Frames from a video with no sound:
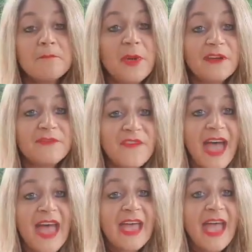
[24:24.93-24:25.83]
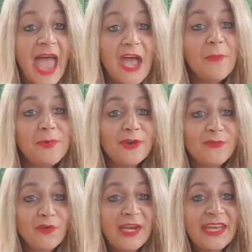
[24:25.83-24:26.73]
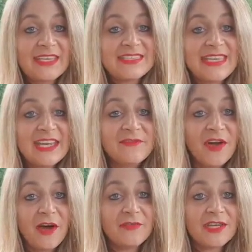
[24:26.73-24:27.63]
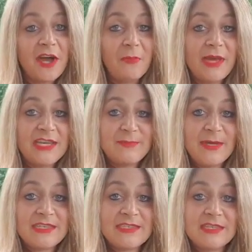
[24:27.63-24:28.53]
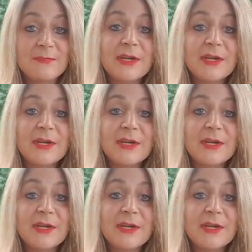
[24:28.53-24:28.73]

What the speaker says: But help your friends get involved in home-based business,